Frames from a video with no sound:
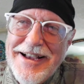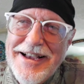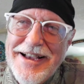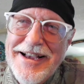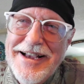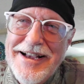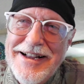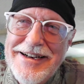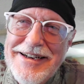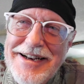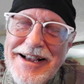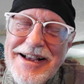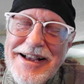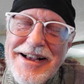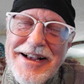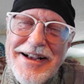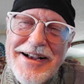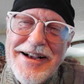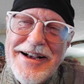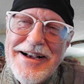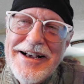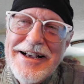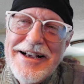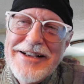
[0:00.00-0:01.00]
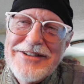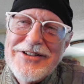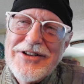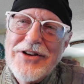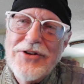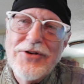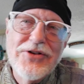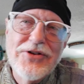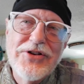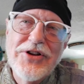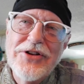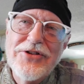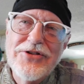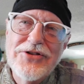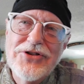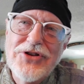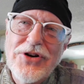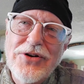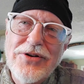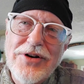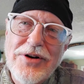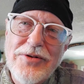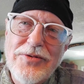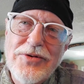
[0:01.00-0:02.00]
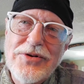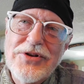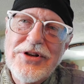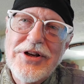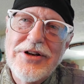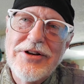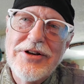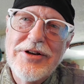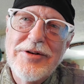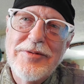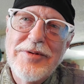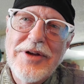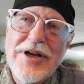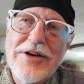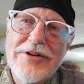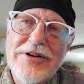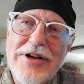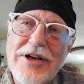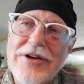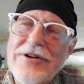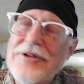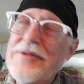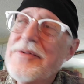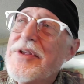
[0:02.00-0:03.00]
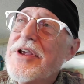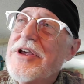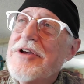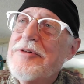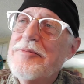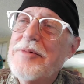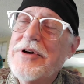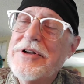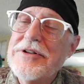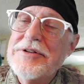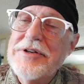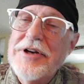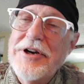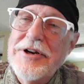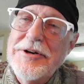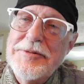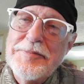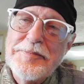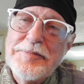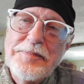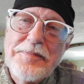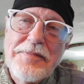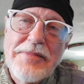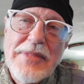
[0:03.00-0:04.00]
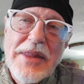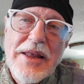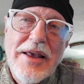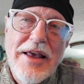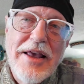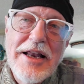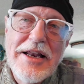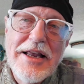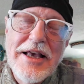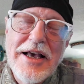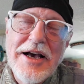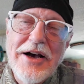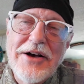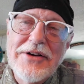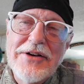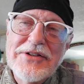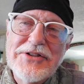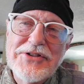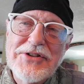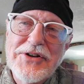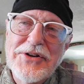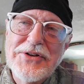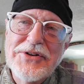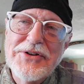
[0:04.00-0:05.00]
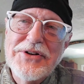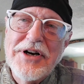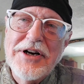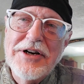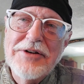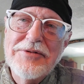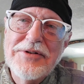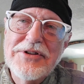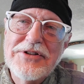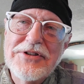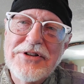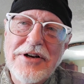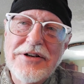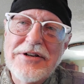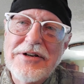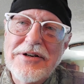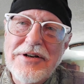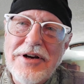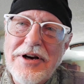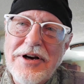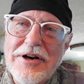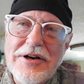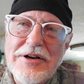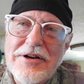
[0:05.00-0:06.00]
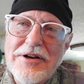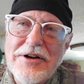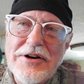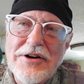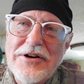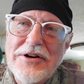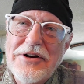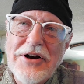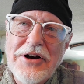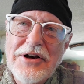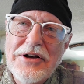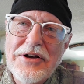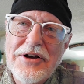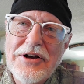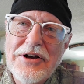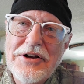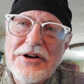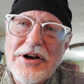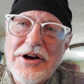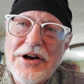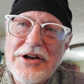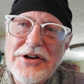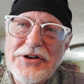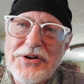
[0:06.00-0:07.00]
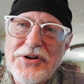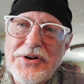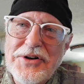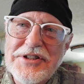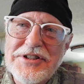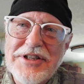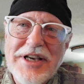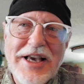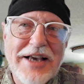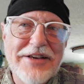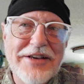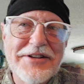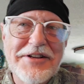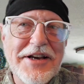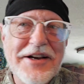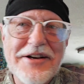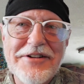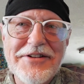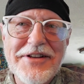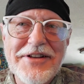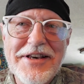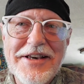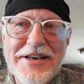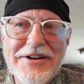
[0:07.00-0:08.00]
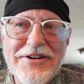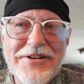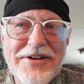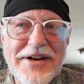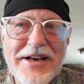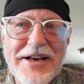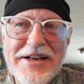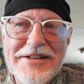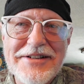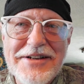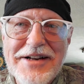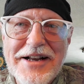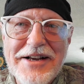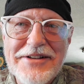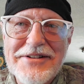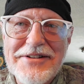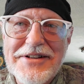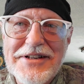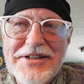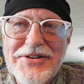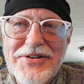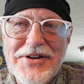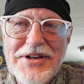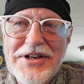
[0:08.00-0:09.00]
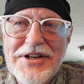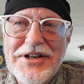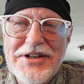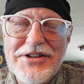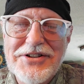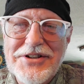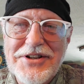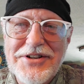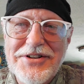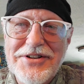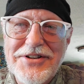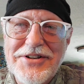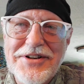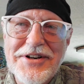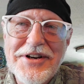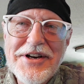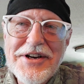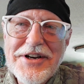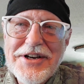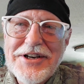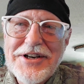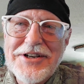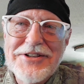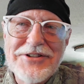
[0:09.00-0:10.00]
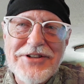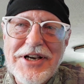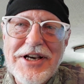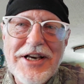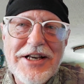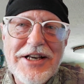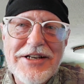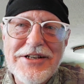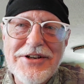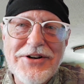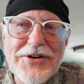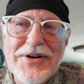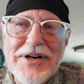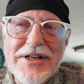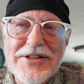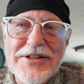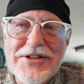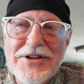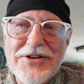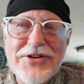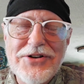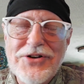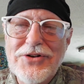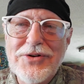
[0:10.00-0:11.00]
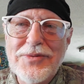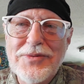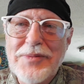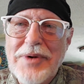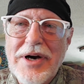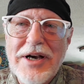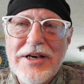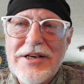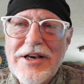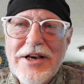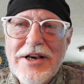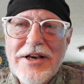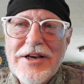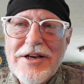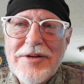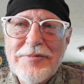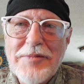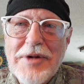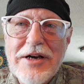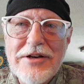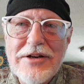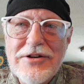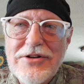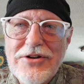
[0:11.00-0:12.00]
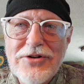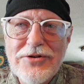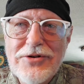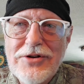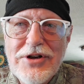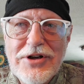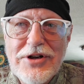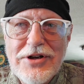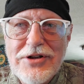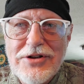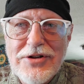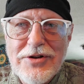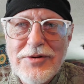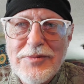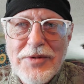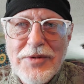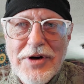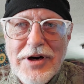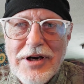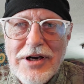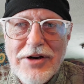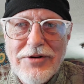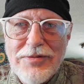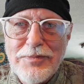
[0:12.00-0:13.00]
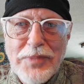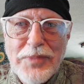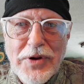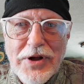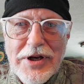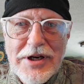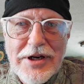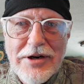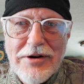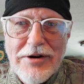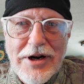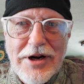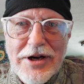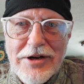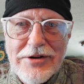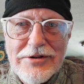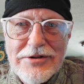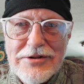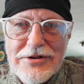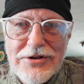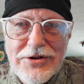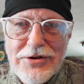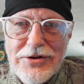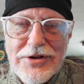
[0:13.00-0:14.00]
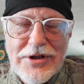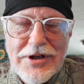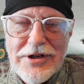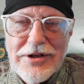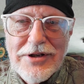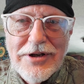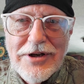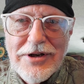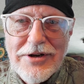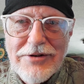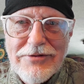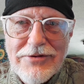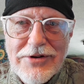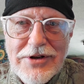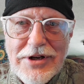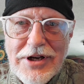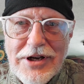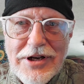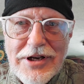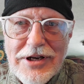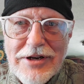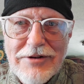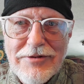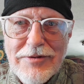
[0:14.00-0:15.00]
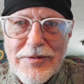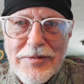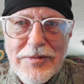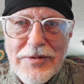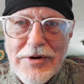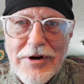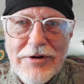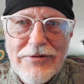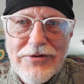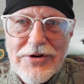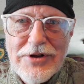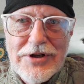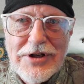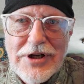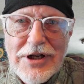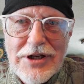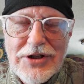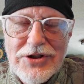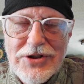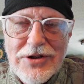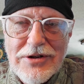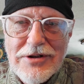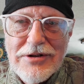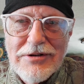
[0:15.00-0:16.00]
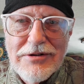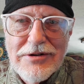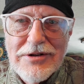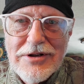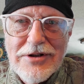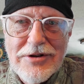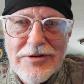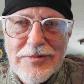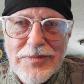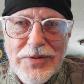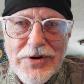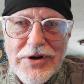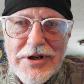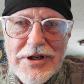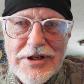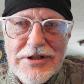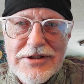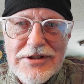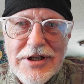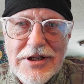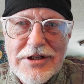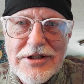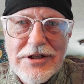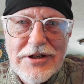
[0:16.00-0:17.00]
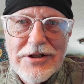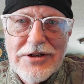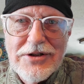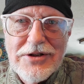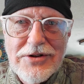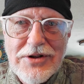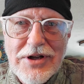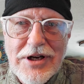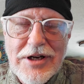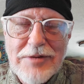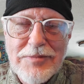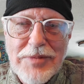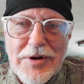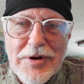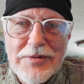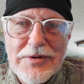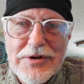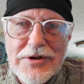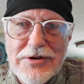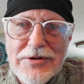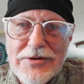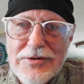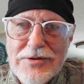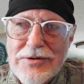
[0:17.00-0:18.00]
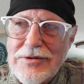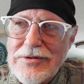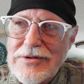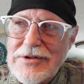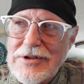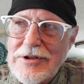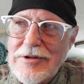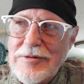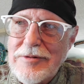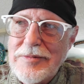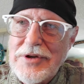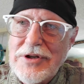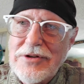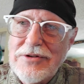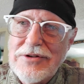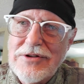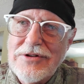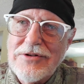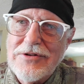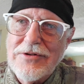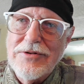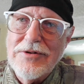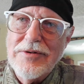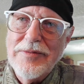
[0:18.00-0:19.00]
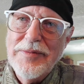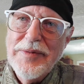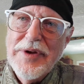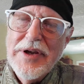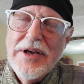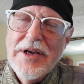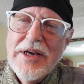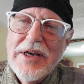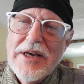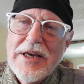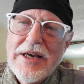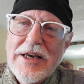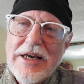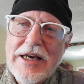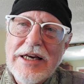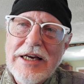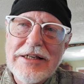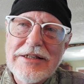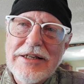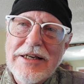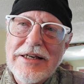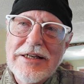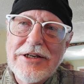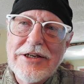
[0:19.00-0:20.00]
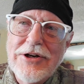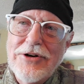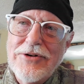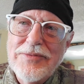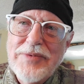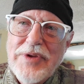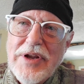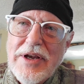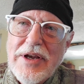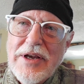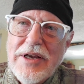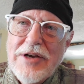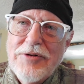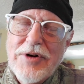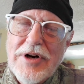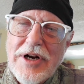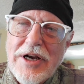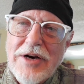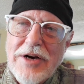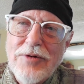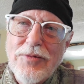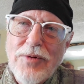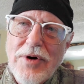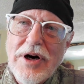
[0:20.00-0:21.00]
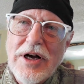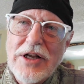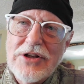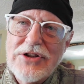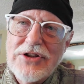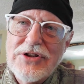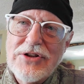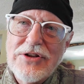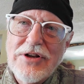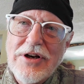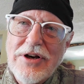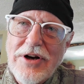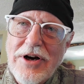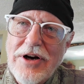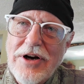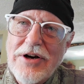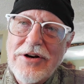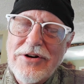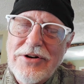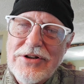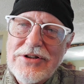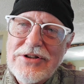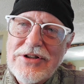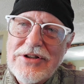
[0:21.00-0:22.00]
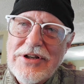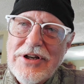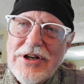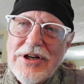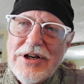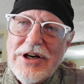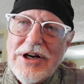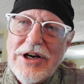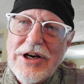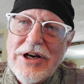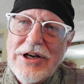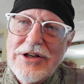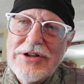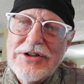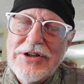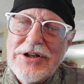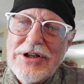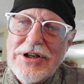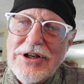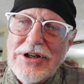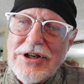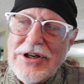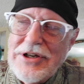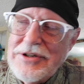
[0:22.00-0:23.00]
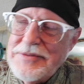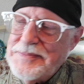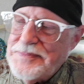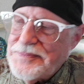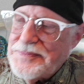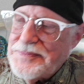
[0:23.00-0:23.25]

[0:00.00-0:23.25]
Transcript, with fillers: and that's a whole nother joke. I won't tell you that now. But um, yeah, so I was on, I, I, and I know exactly how they interact and how they treat each other because I had to go out there and do my my duty to my playground duty every day. Every every teacher in the place had to do that. Public schools, elementary school, and you know when I watch the Congress and the uh,